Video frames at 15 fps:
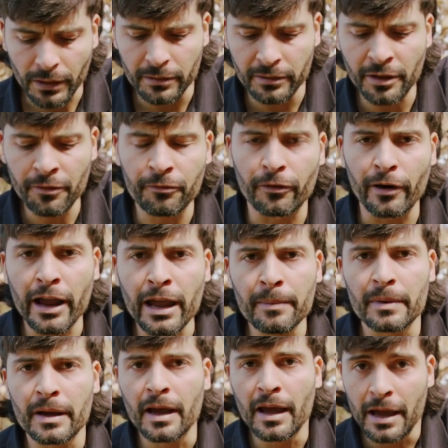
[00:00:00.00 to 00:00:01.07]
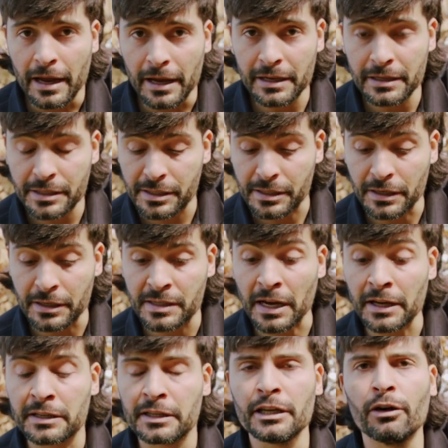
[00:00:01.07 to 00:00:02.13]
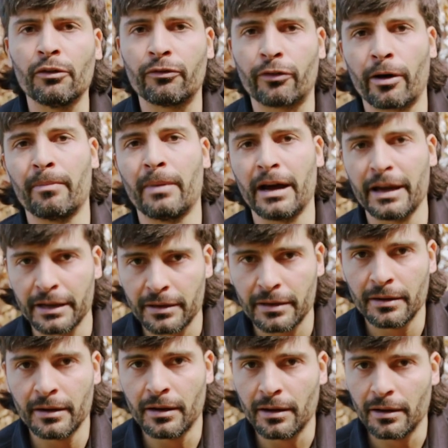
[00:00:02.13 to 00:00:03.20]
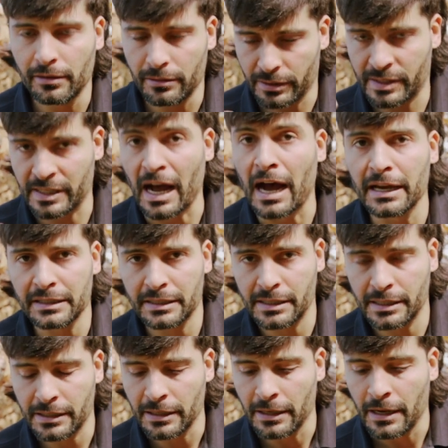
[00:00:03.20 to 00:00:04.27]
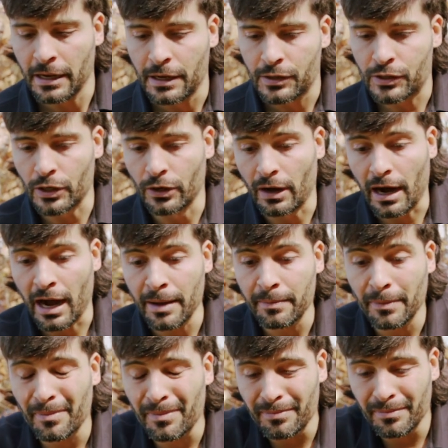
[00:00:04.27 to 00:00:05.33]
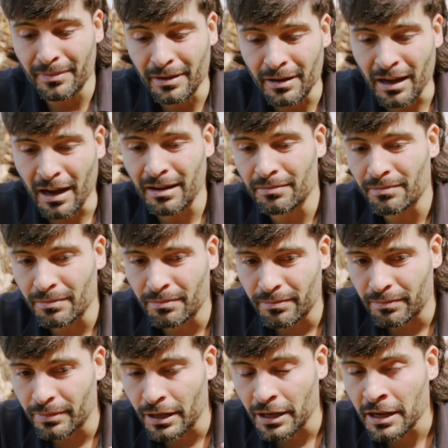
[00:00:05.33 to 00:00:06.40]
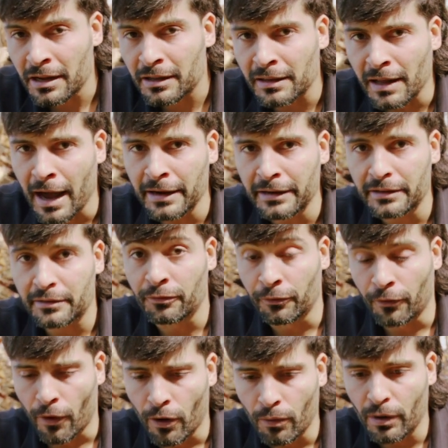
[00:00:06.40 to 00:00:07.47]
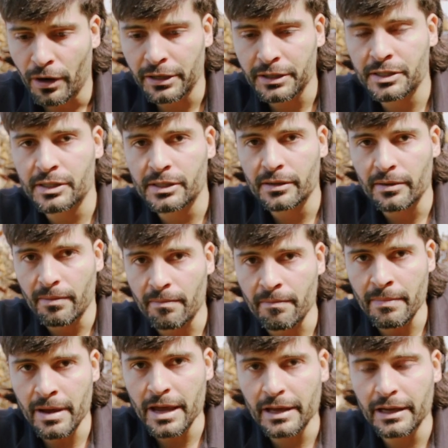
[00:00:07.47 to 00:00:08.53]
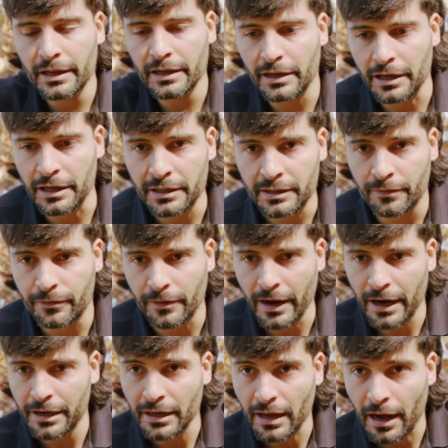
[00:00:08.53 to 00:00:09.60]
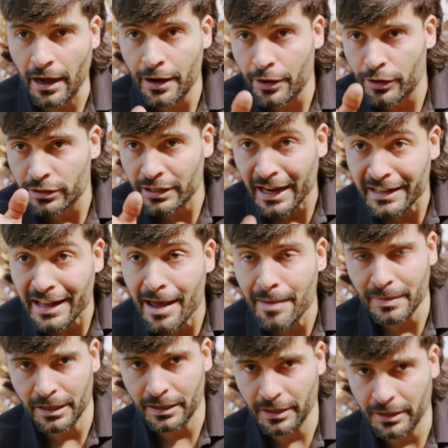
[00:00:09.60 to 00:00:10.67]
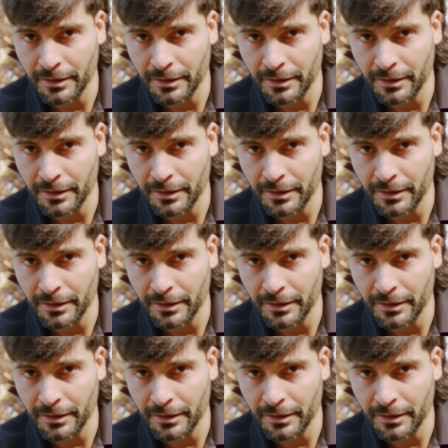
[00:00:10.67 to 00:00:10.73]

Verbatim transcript: the frame is, is ideal for my size. So I'm inclined forwards, making it very aerodynamic.